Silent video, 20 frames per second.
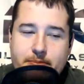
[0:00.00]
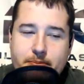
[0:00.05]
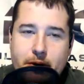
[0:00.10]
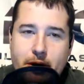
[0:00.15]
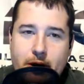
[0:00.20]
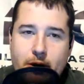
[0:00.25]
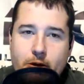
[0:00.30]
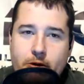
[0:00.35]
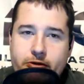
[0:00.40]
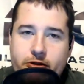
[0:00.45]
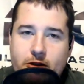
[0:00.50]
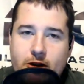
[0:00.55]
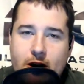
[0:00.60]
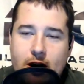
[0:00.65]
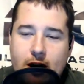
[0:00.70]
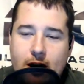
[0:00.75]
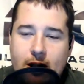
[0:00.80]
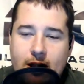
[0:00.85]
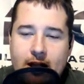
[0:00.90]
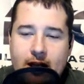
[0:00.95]
But
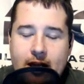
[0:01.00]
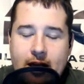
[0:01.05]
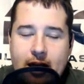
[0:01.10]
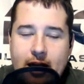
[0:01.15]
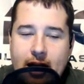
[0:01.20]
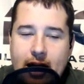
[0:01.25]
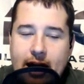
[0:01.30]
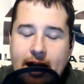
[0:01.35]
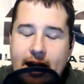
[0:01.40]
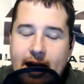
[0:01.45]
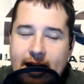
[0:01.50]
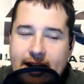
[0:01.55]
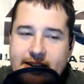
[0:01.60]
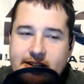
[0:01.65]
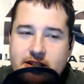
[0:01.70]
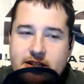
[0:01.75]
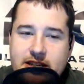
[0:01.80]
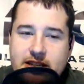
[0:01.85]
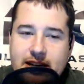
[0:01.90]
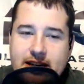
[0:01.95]
overall, I, I
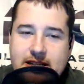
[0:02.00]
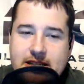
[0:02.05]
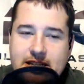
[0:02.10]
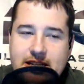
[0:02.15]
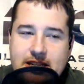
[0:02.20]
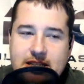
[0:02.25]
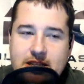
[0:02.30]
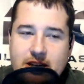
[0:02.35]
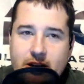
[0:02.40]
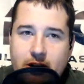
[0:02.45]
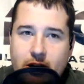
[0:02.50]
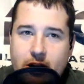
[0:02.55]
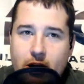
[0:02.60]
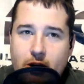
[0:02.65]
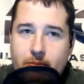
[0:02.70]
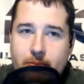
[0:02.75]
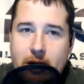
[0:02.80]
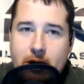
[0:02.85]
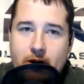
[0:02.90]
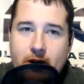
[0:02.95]
just think it's easier to go
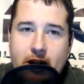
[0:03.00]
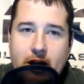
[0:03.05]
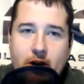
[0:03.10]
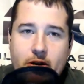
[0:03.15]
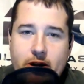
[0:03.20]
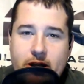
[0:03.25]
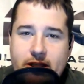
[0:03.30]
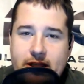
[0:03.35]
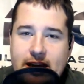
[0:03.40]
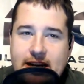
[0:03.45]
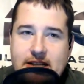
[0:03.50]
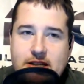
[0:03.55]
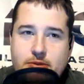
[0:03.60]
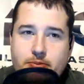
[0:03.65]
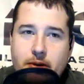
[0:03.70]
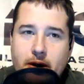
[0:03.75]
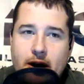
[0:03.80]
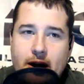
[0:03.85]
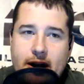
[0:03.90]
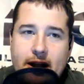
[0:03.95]
Mariota in that spot.